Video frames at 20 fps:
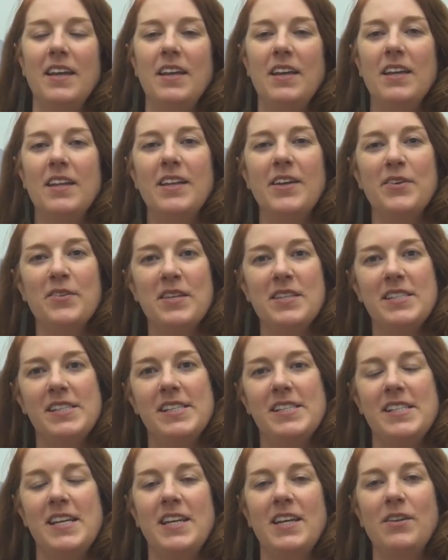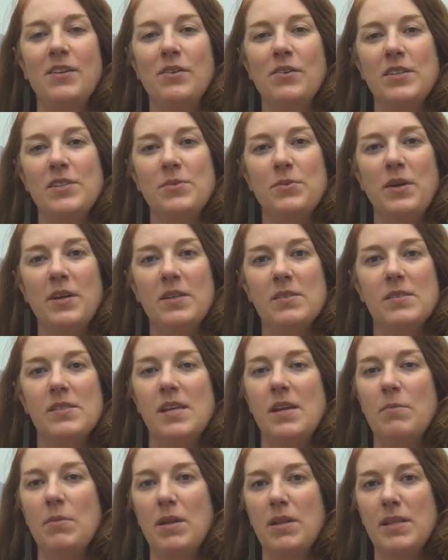Hello, this is Diane Criswell,
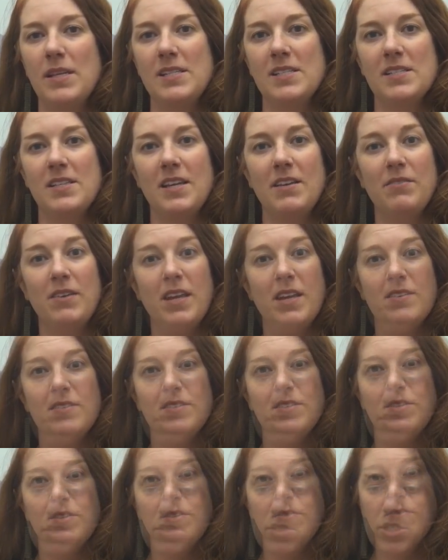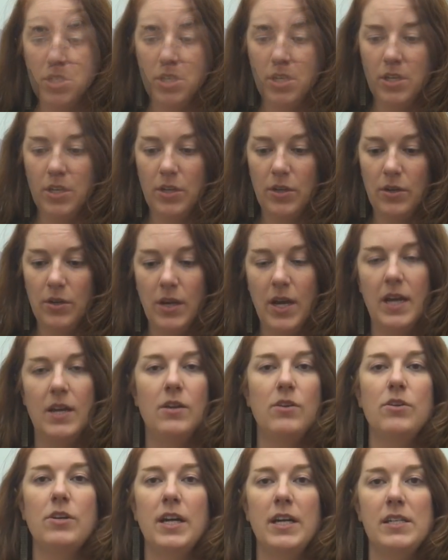CML Legislative Counsel. To
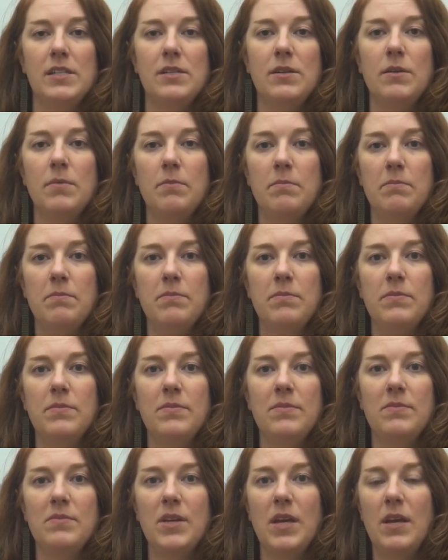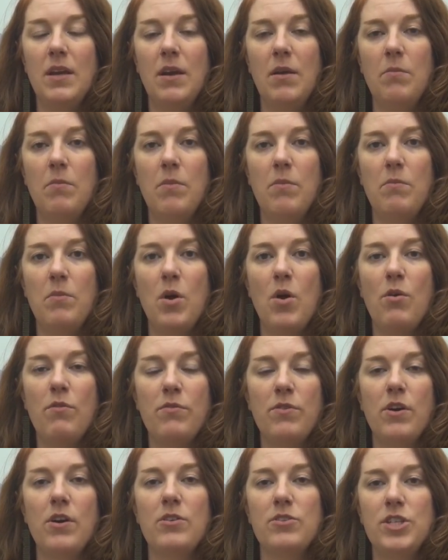kind of create some
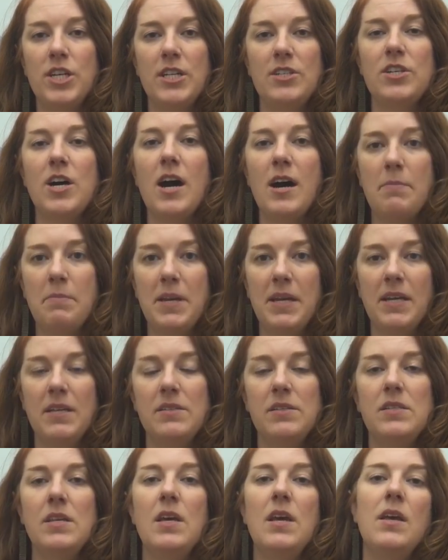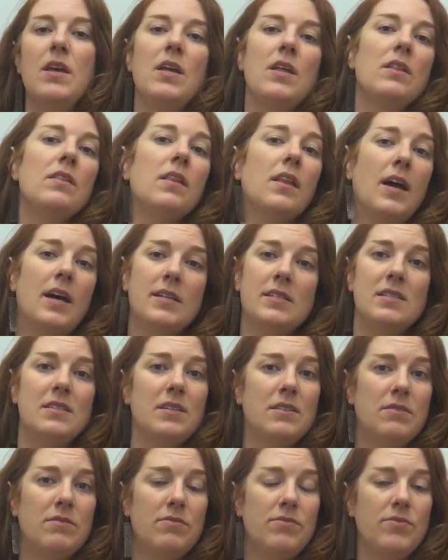overarching topics,
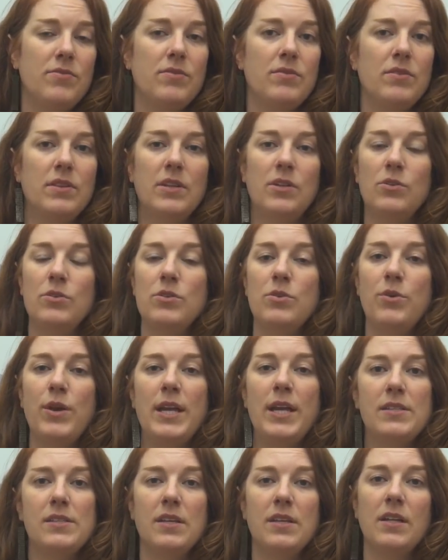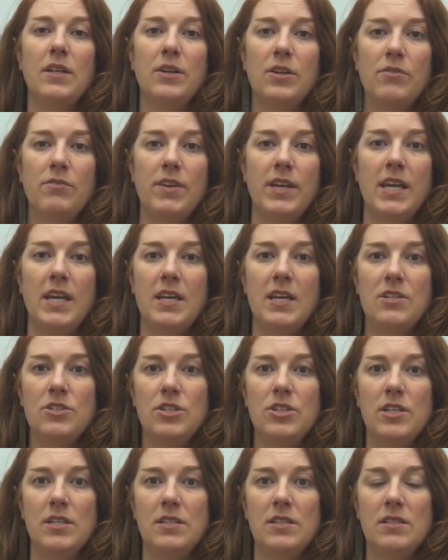lots of little tweaks and
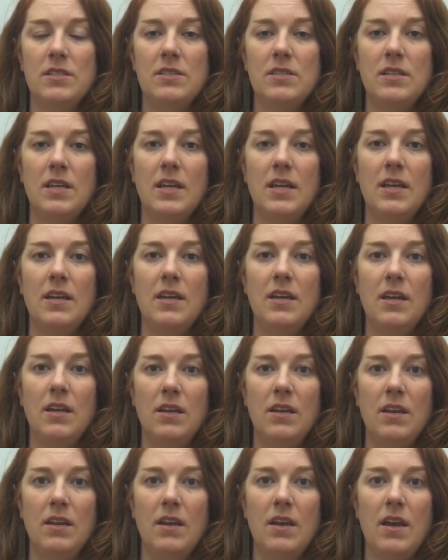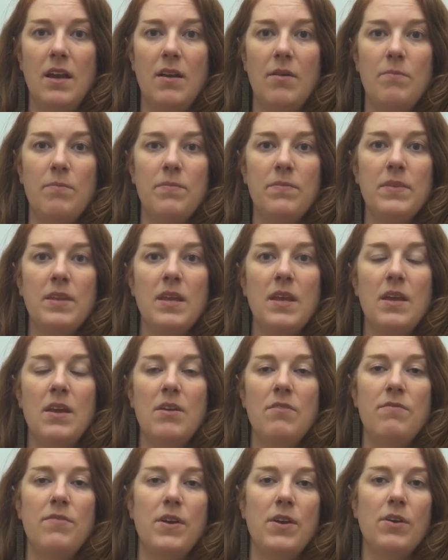clarifications in
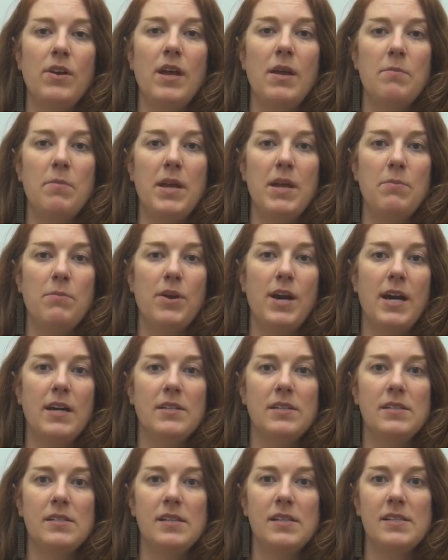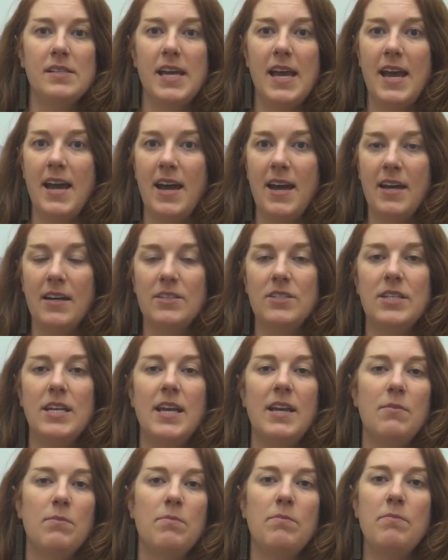Fair Campaign Practices Act
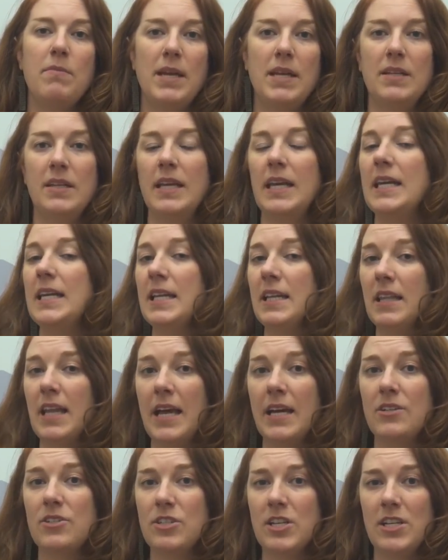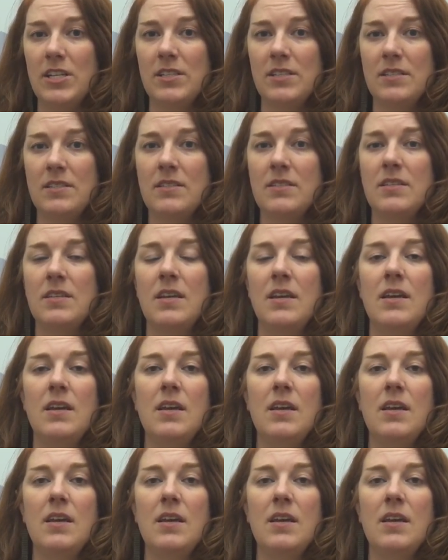and mainly in elections.